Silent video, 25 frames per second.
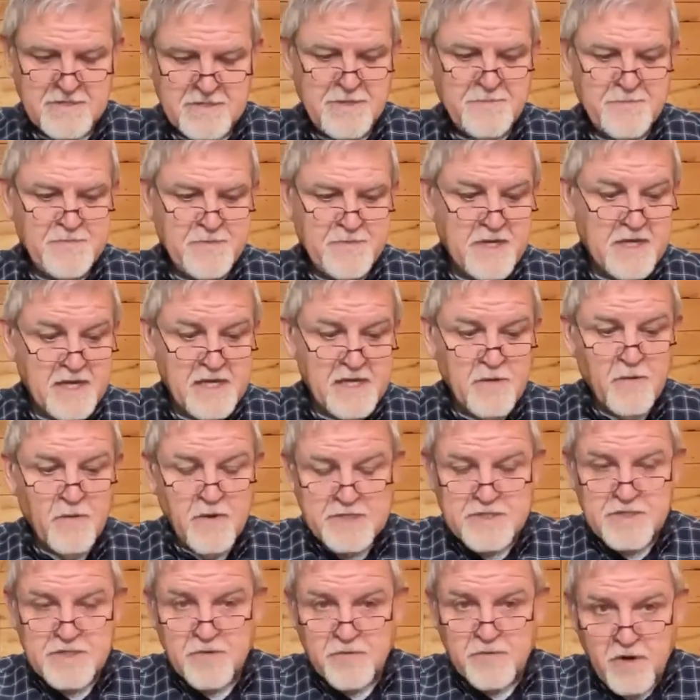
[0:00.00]
And he
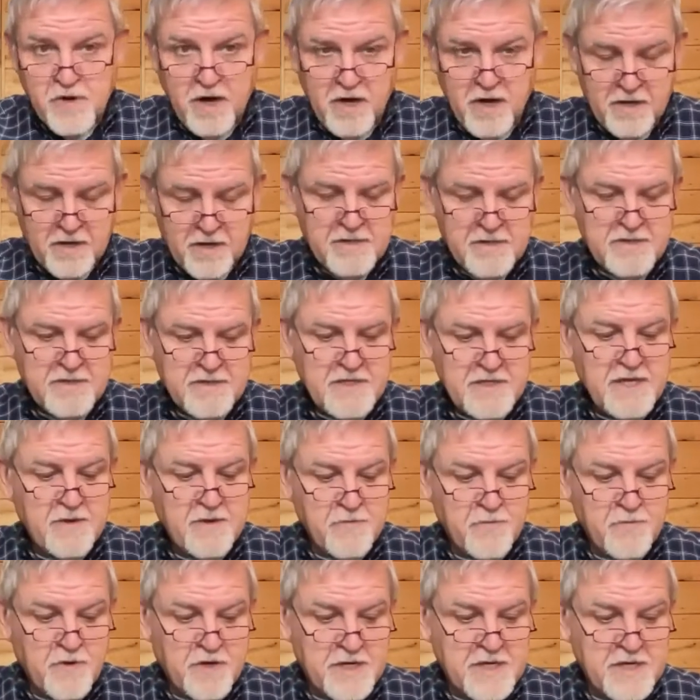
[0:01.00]
wasn't wrong in
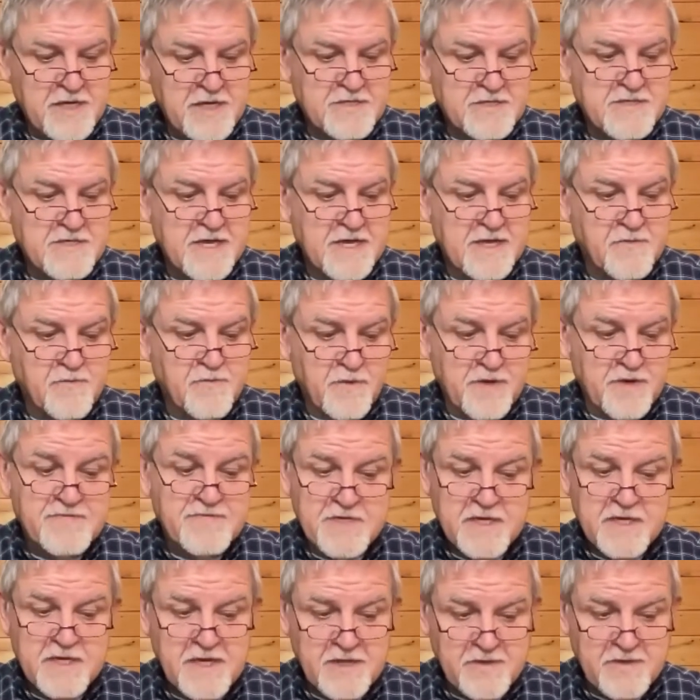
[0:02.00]
what he said. We've
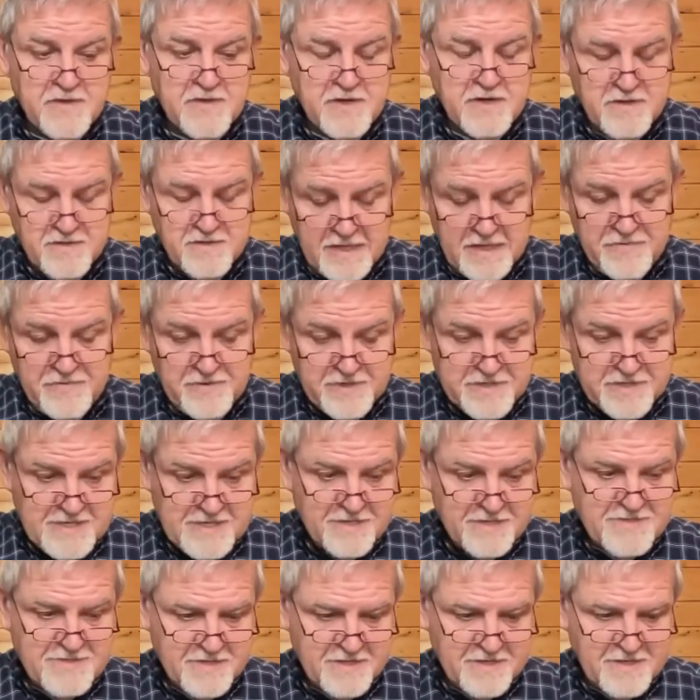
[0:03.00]
in, in the
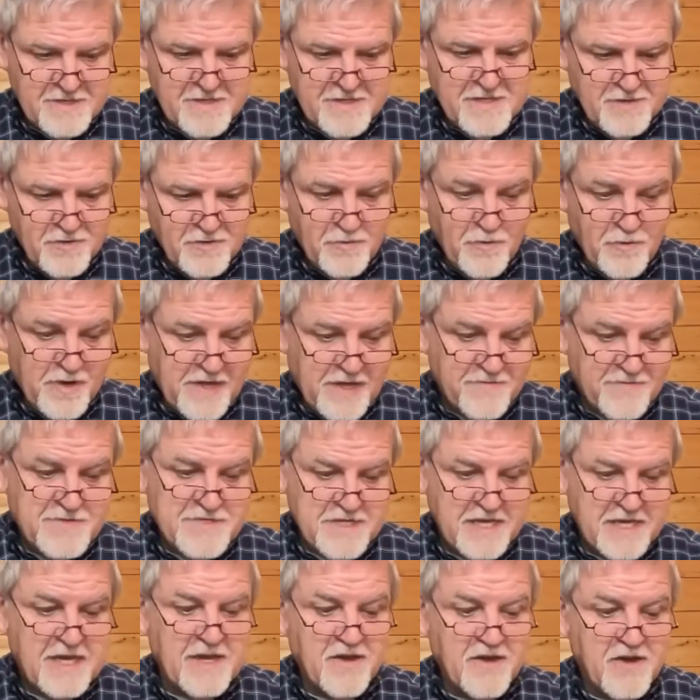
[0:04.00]
sense that we have
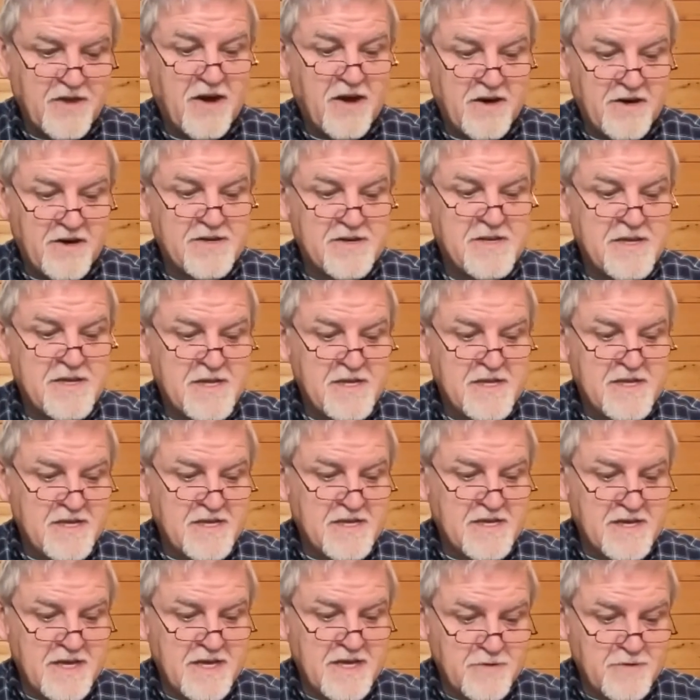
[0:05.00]
seen God.
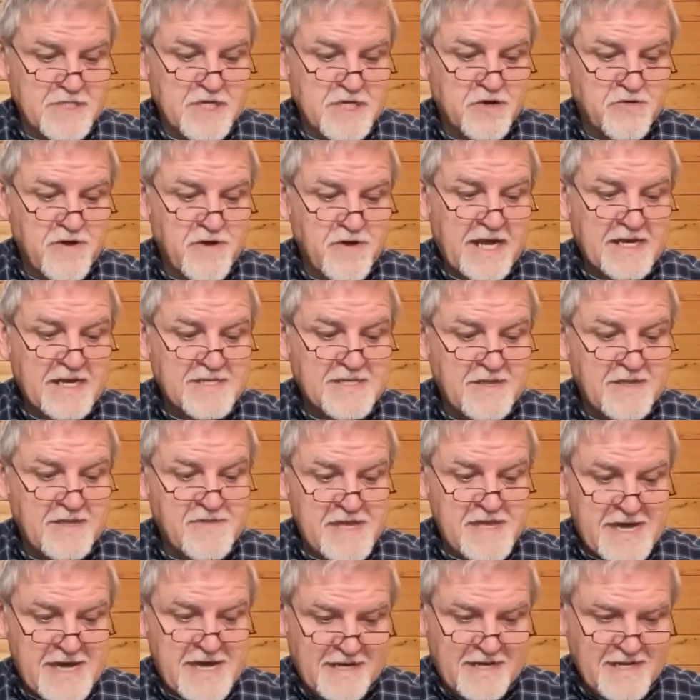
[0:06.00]
Uh, he was correct in
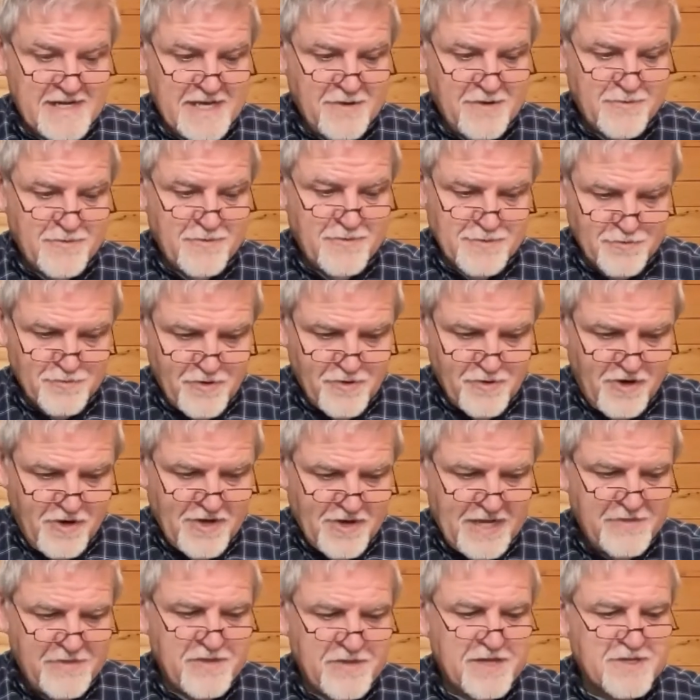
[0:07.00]
that. He was wrong
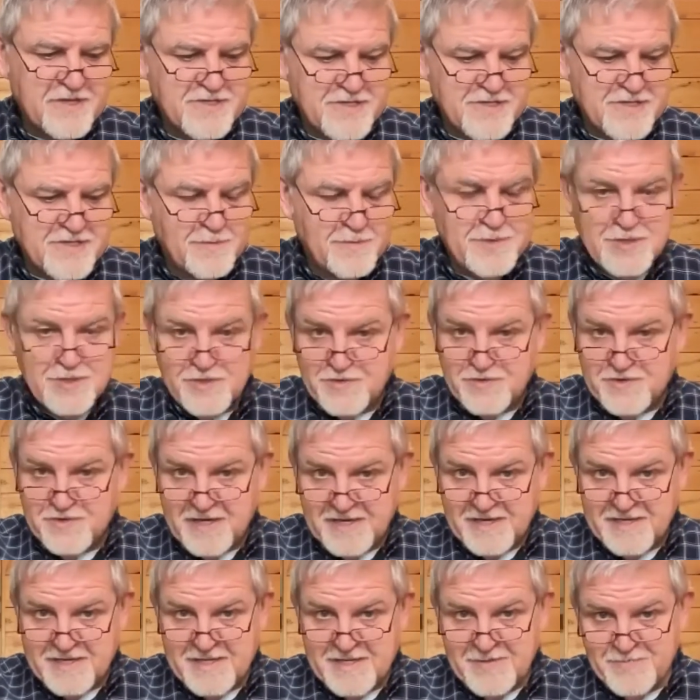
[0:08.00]
in the assumption that
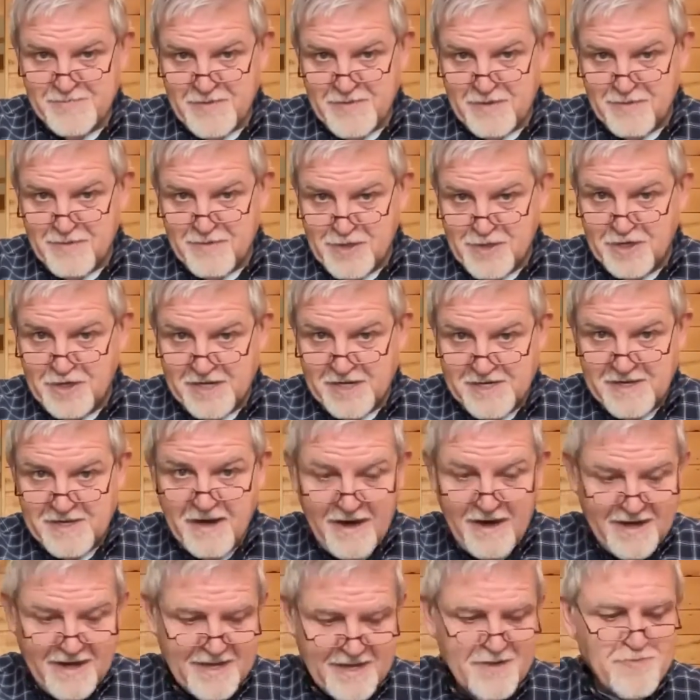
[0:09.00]
he was going to
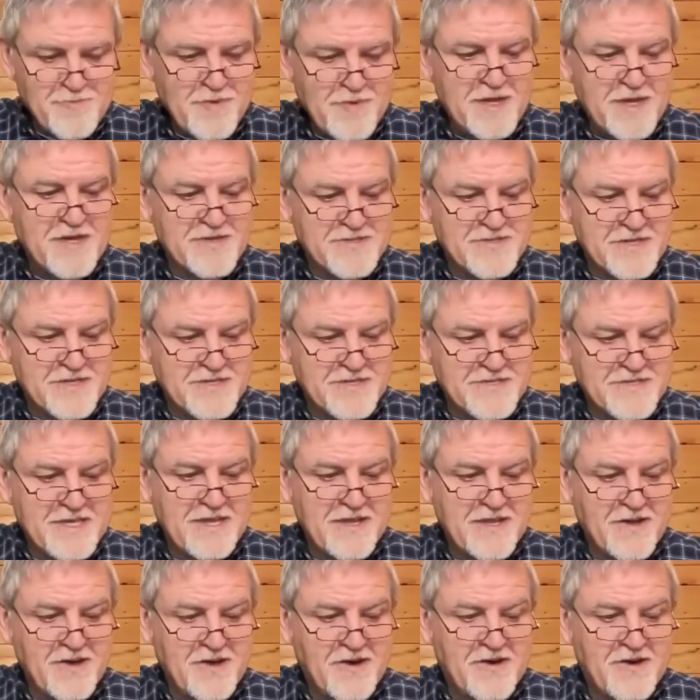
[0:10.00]
die because he'd seen
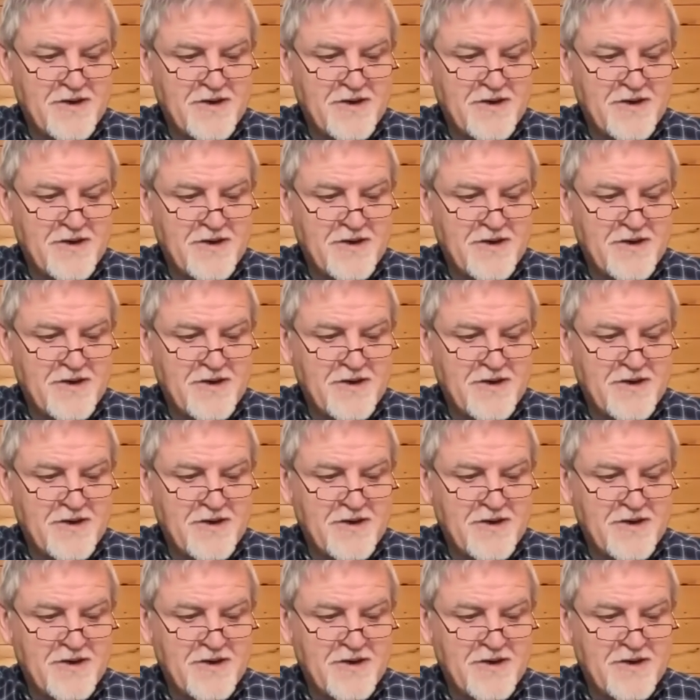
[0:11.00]
God.